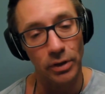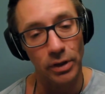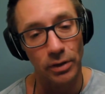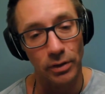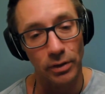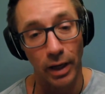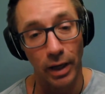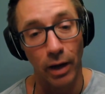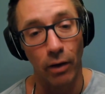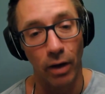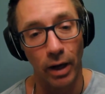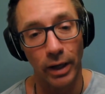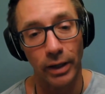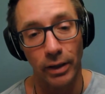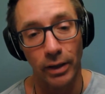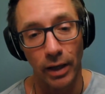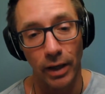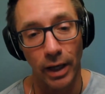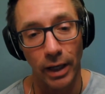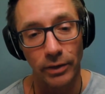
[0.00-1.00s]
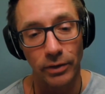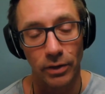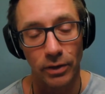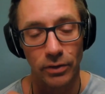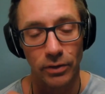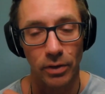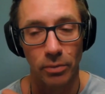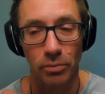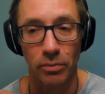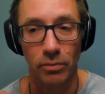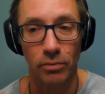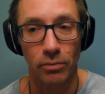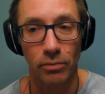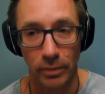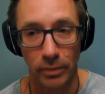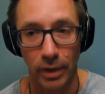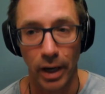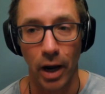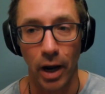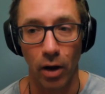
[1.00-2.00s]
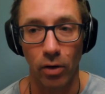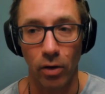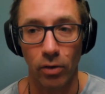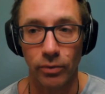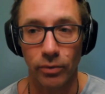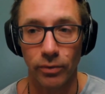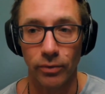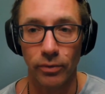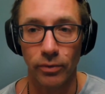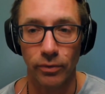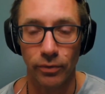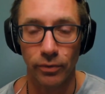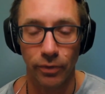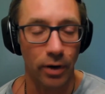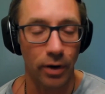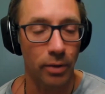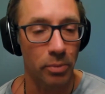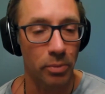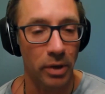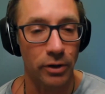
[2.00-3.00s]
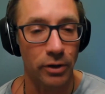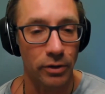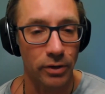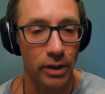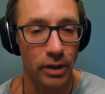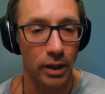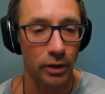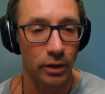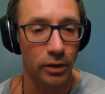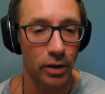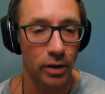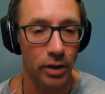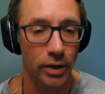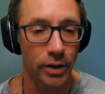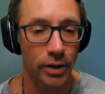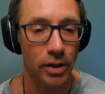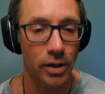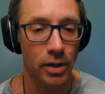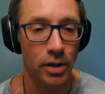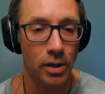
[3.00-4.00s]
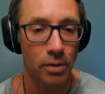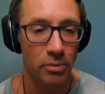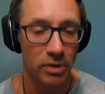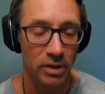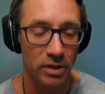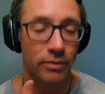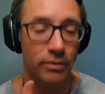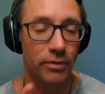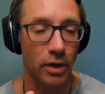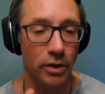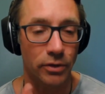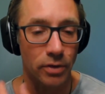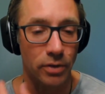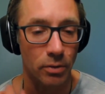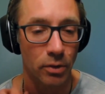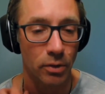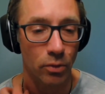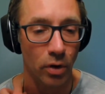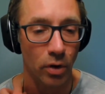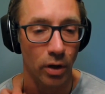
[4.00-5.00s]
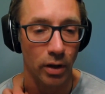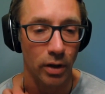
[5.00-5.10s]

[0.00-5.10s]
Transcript: Now I can access them now far better than I could because I've done some of the work.